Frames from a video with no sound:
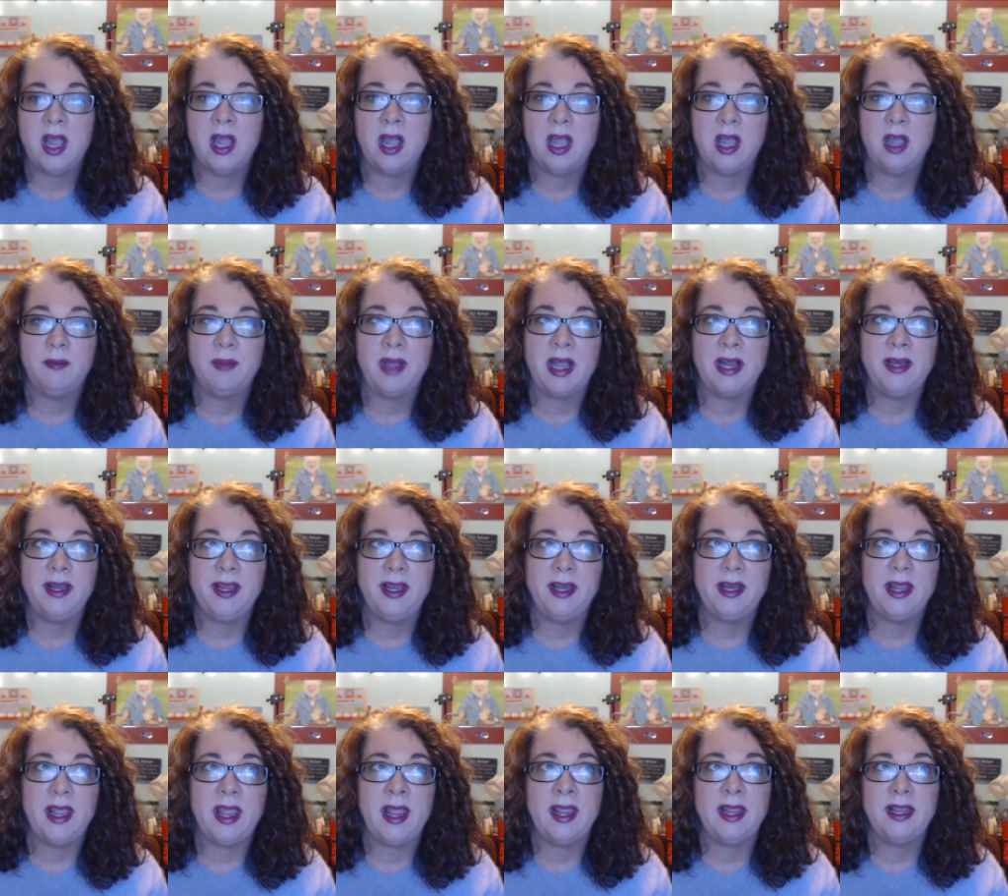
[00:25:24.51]
Um, I
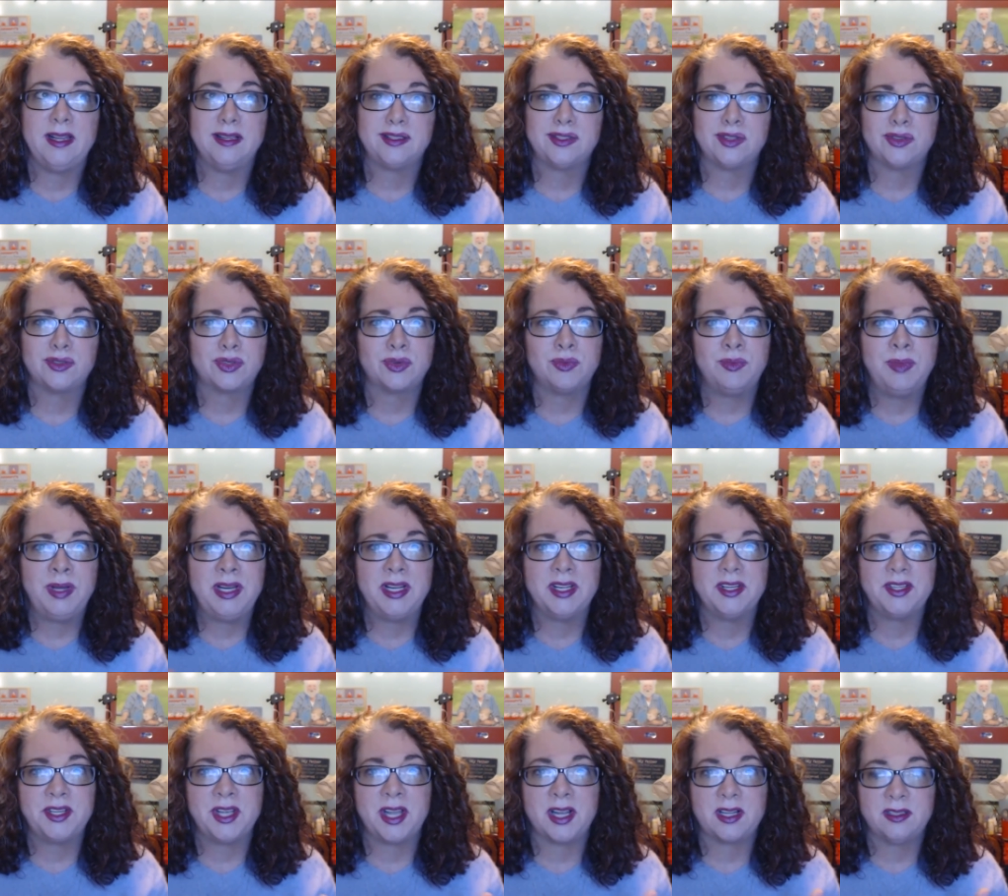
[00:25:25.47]
need a social
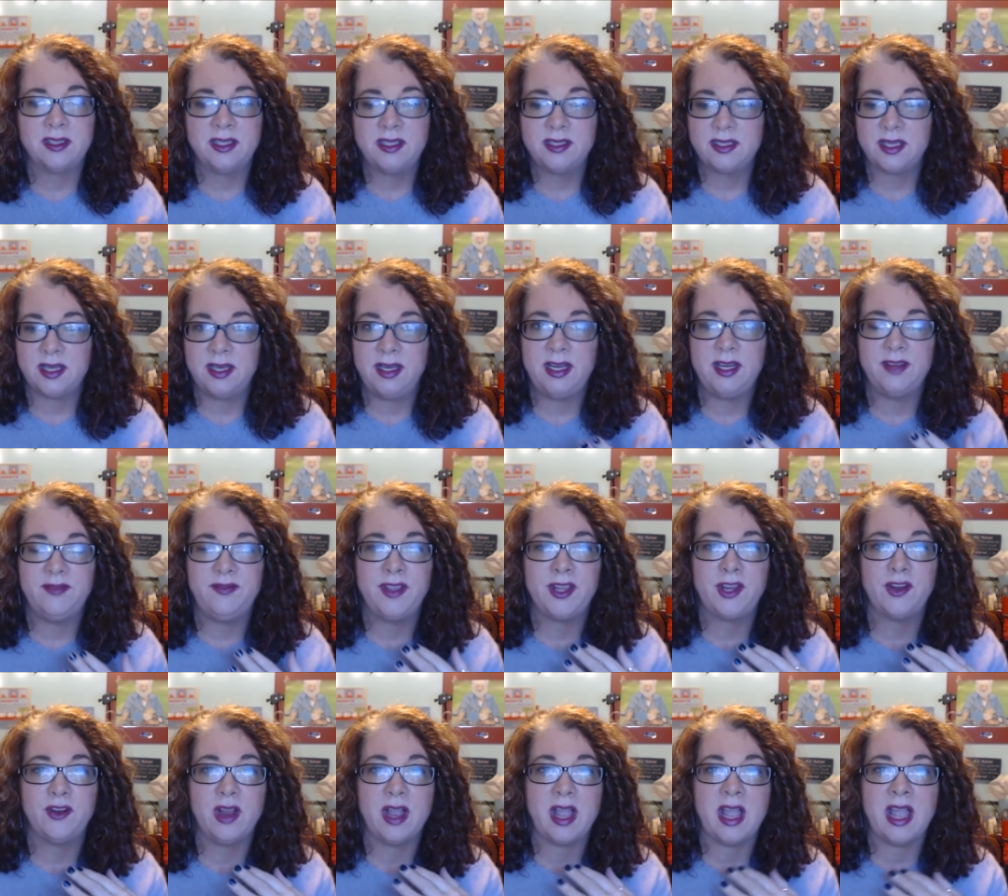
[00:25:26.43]
media checklist. I need to
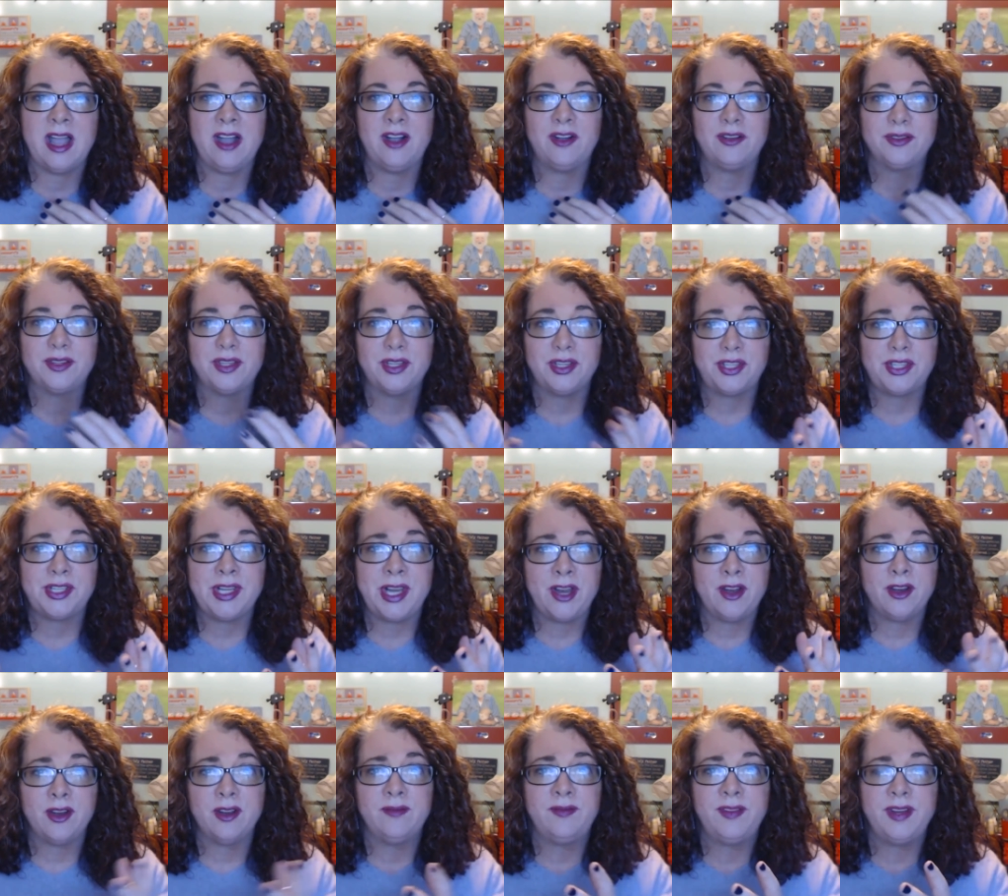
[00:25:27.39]
figure out how to
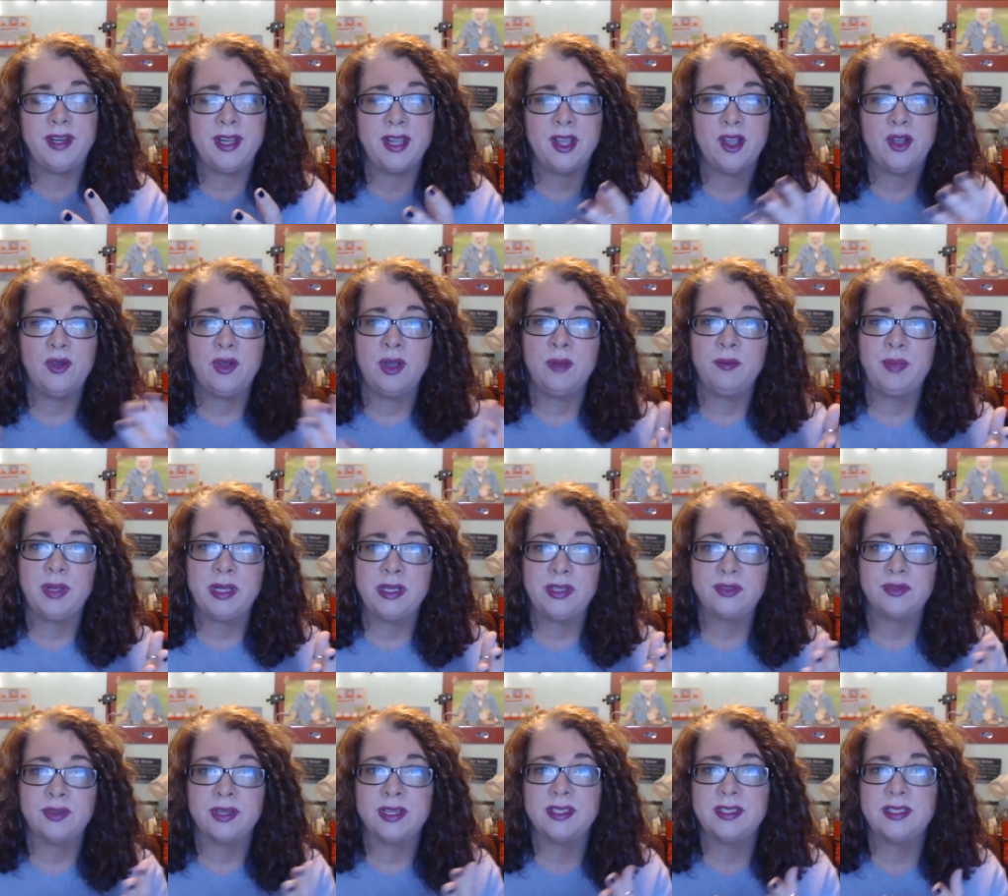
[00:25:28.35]
share a video on
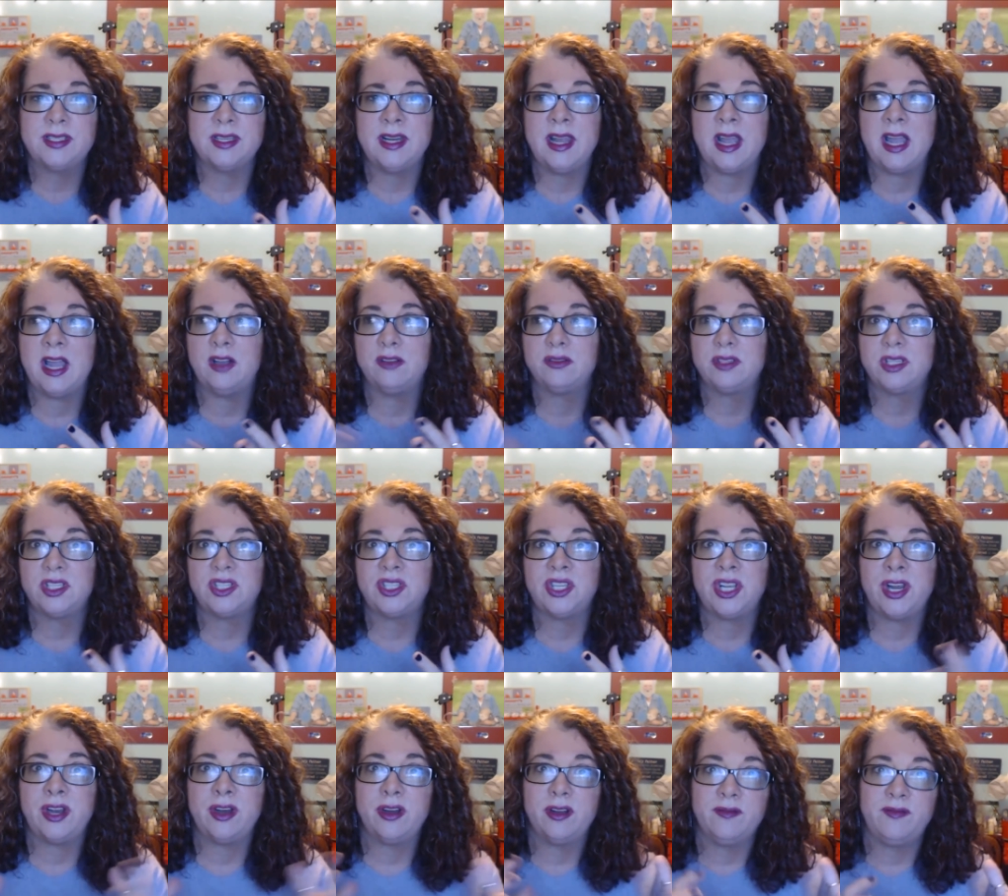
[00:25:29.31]
Pinterest and how to
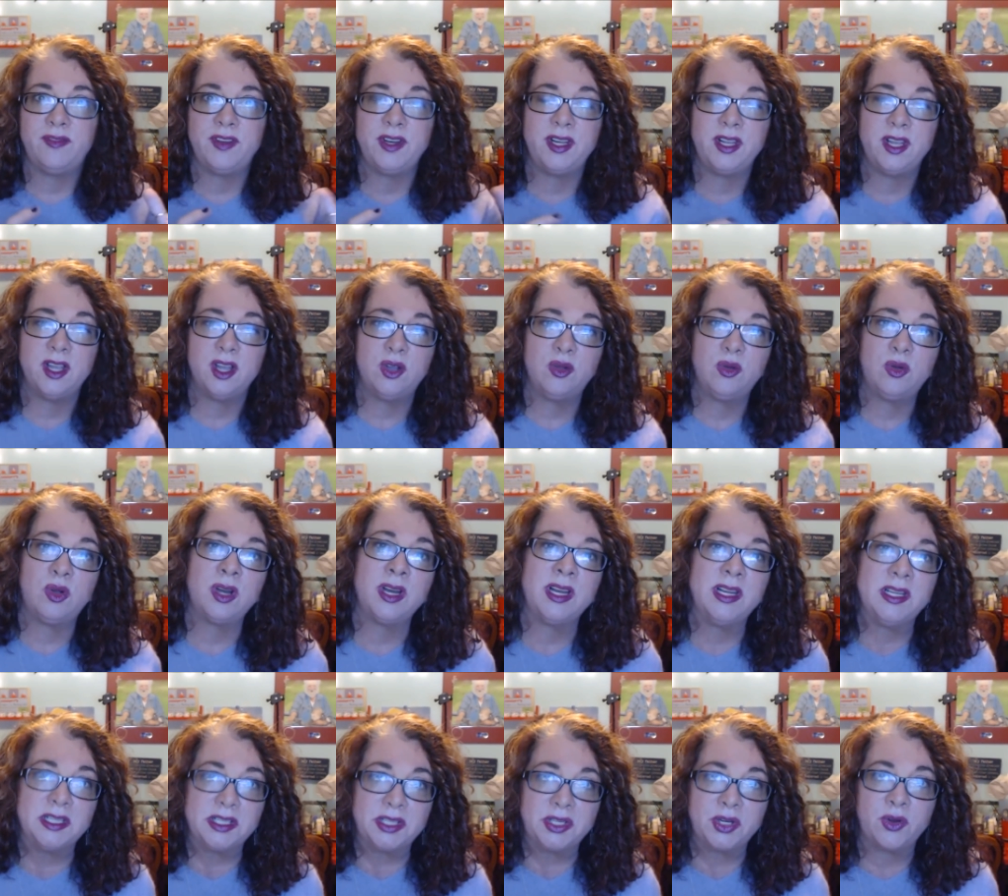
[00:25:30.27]
share a video
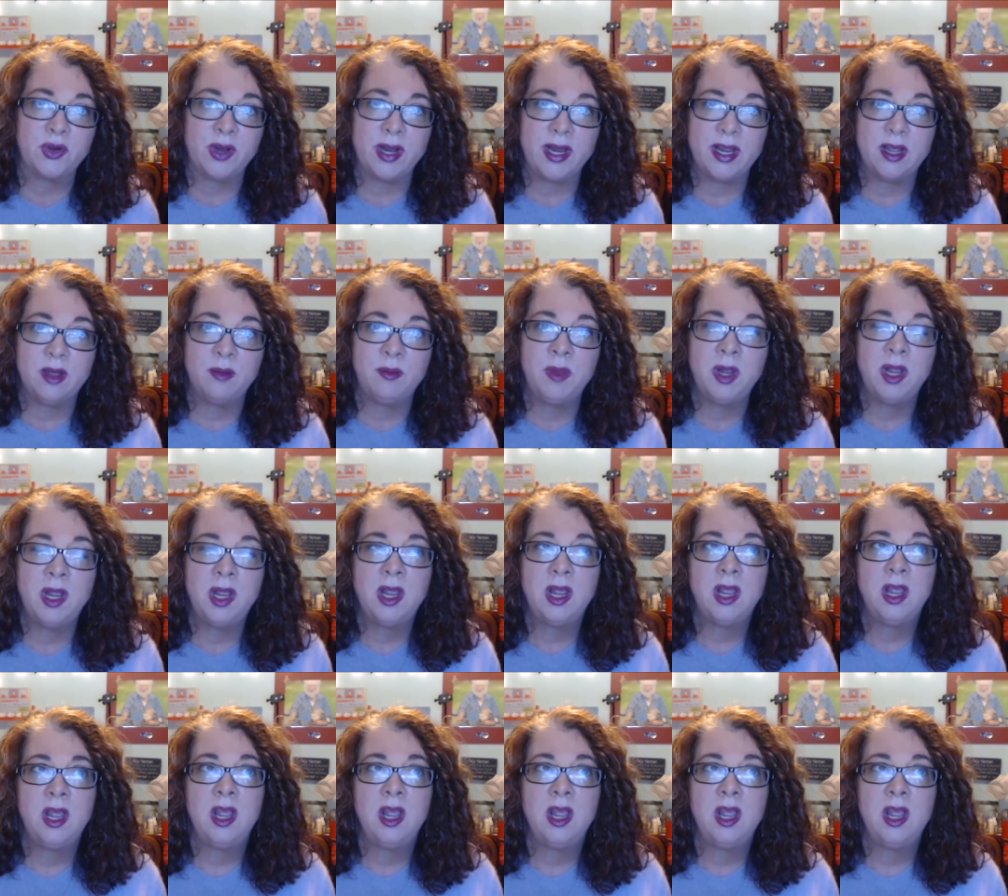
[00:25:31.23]
on Instagram